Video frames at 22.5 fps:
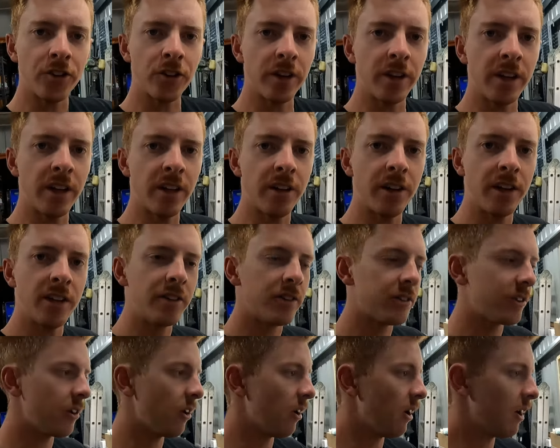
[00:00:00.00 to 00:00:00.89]
So there it
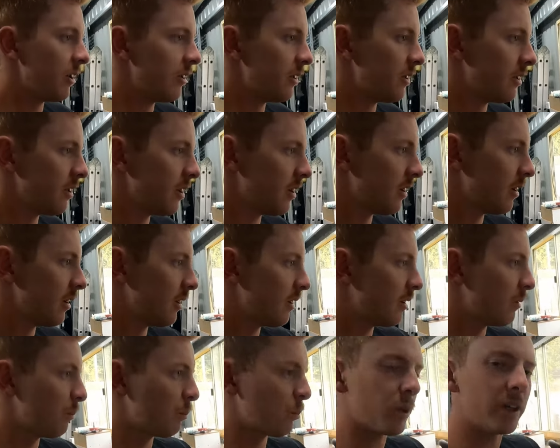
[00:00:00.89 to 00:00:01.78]
is, guys.
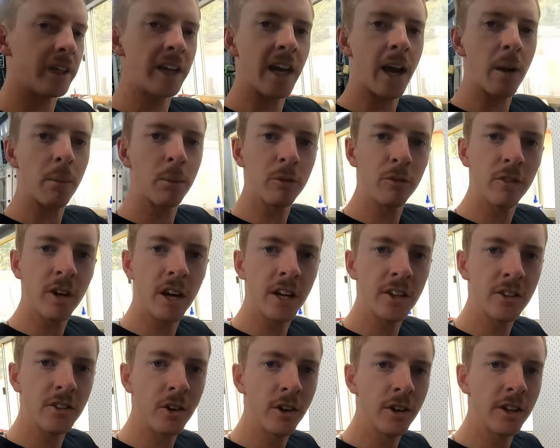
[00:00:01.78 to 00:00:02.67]
Pretty happy with how
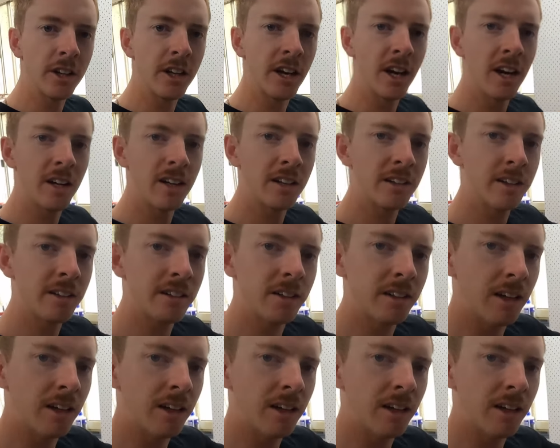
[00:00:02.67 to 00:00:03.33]
it turned out.